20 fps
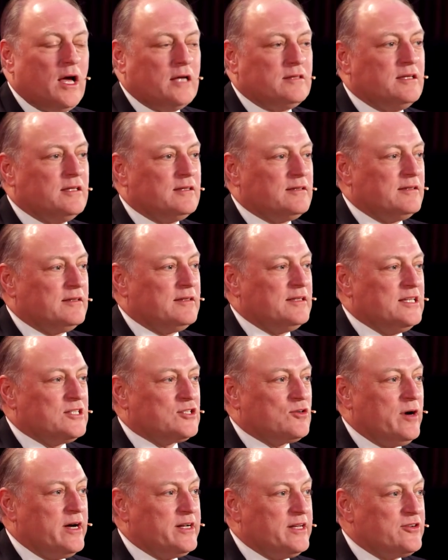entrants
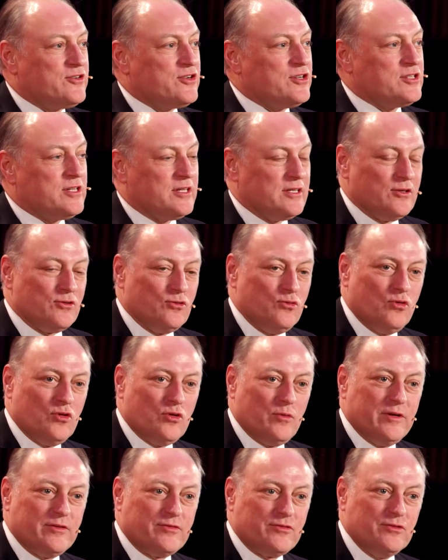and they're moved into,
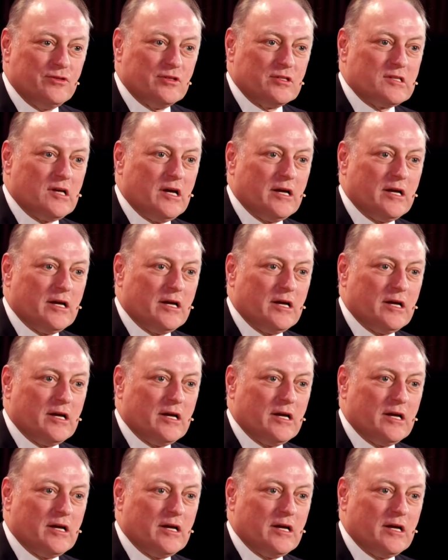into being